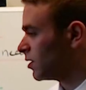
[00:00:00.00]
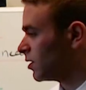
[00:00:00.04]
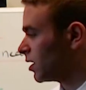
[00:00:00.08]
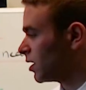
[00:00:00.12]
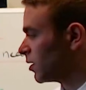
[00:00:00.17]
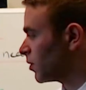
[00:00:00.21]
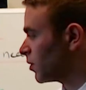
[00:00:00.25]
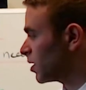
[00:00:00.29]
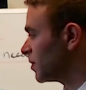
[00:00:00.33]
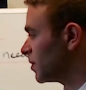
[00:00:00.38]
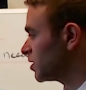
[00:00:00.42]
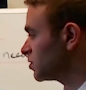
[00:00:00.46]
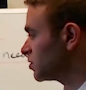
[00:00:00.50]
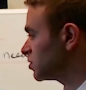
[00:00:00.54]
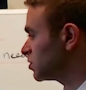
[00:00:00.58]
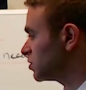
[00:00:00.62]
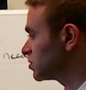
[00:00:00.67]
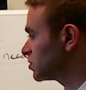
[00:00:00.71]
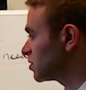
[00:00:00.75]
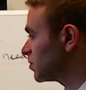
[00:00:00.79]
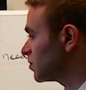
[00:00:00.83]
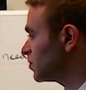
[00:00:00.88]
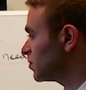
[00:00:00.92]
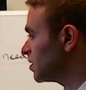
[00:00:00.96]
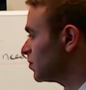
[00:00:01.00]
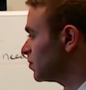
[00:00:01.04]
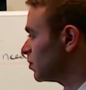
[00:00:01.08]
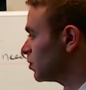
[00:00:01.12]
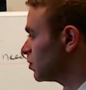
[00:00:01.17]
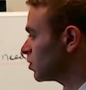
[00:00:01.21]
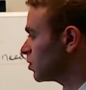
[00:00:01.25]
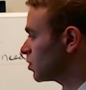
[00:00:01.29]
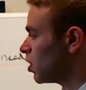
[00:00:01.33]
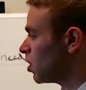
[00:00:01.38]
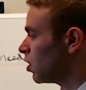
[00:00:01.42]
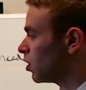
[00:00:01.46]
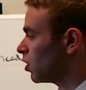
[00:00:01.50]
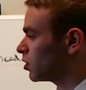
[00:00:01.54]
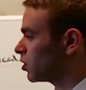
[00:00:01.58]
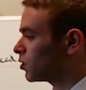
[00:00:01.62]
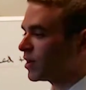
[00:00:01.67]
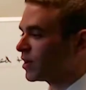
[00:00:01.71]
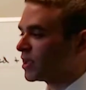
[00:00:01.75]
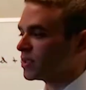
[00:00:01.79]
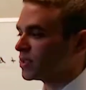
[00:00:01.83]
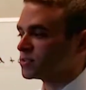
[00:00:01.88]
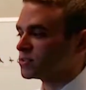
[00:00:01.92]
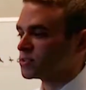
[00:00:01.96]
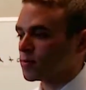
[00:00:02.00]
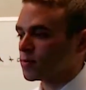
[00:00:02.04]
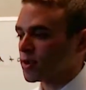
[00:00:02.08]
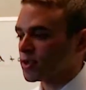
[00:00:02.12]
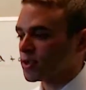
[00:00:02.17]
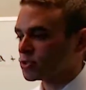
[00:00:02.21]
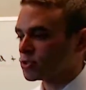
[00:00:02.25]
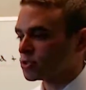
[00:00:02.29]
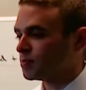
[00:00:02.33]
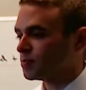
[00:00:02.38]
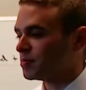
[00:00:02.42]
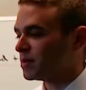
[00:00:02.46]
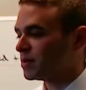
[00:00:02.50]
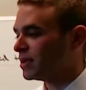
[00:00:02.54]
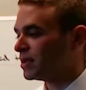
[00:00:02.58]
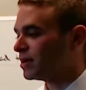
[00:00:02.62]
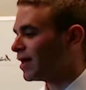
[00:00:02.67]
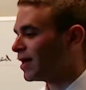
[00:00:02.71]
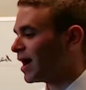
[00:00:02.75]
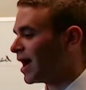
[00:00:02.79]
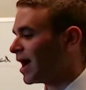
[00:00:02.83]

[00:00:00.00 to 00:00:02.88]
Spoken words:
want to mention some people call it a reconsideration appeal.